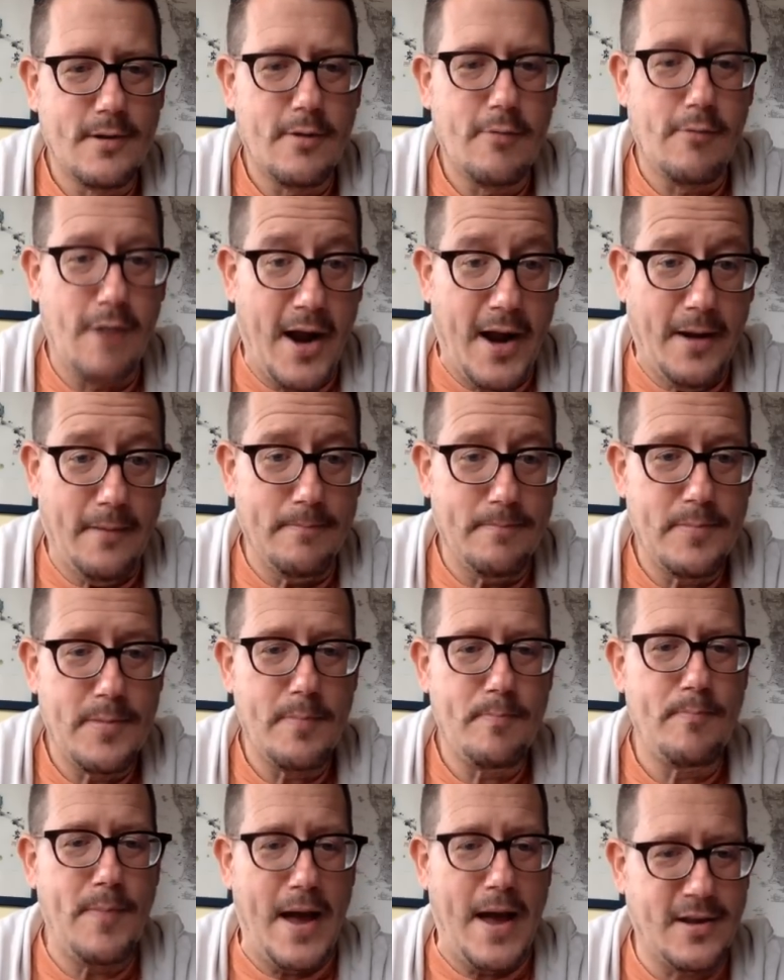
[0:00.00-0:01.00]
Right,
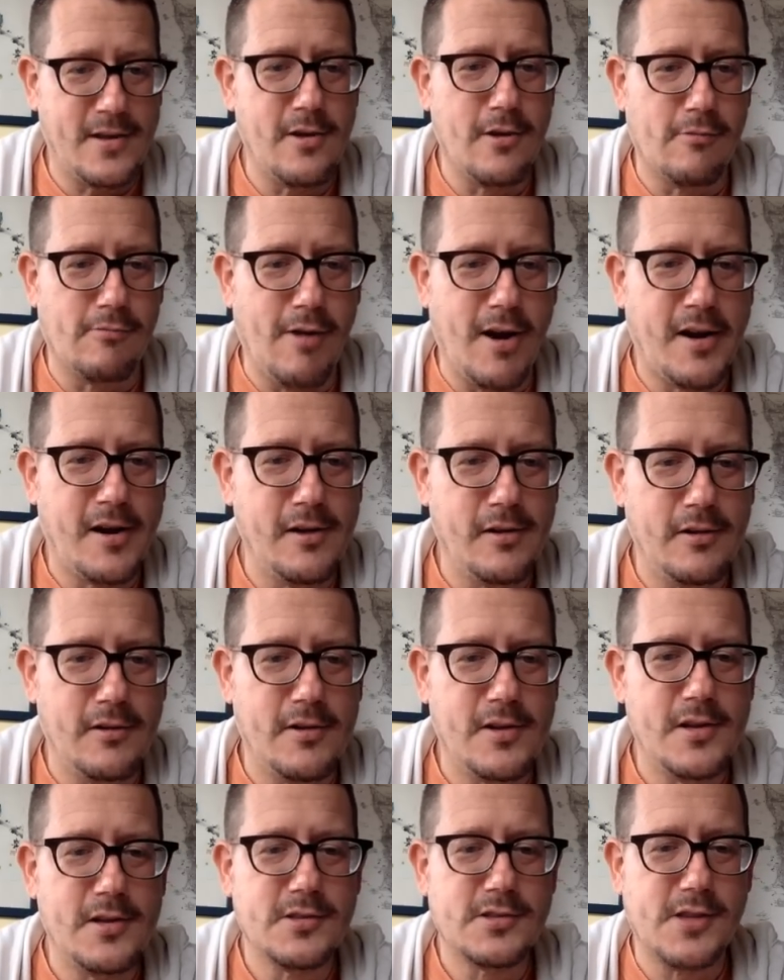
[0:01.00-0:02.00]
back to your
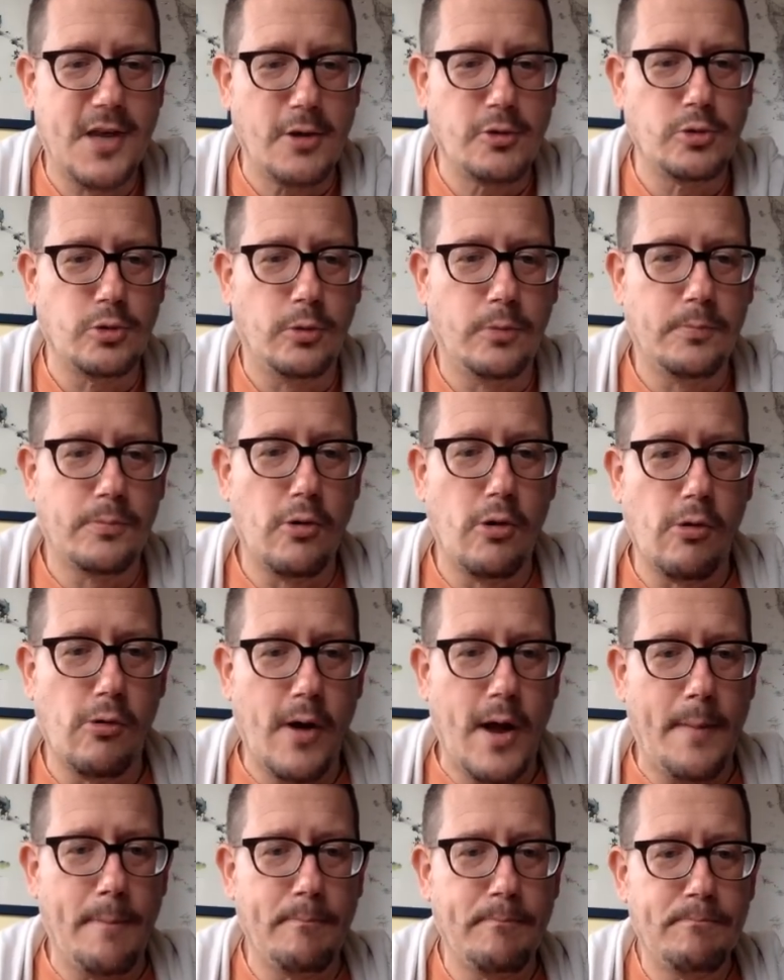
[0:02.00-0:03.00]
regularly scheduled
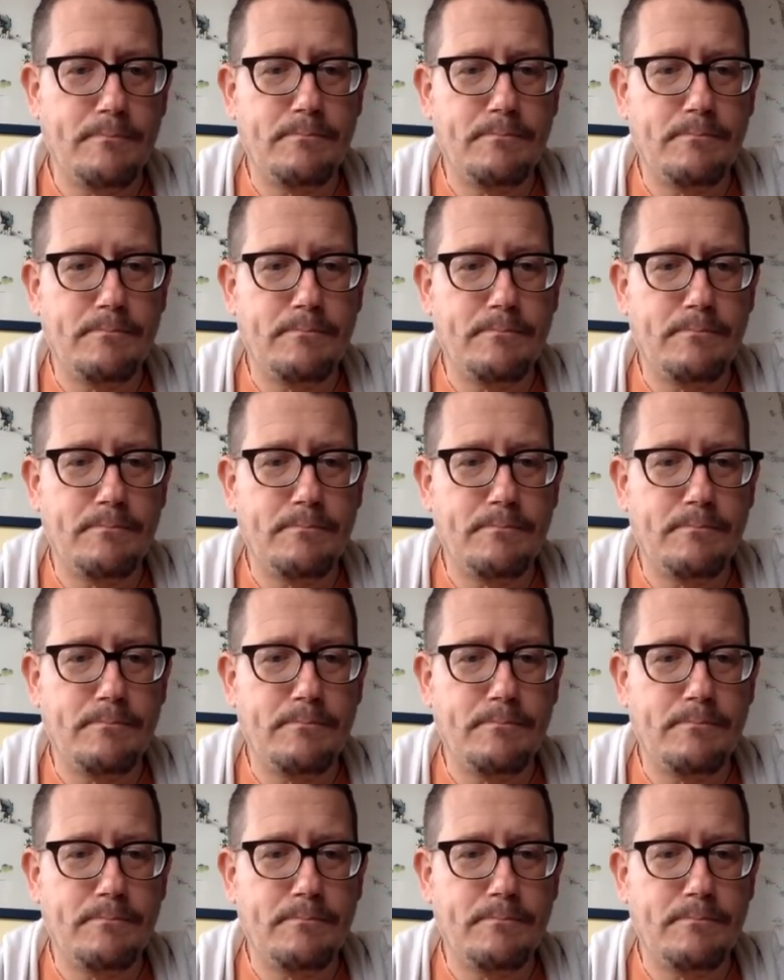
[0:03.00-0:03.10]
program.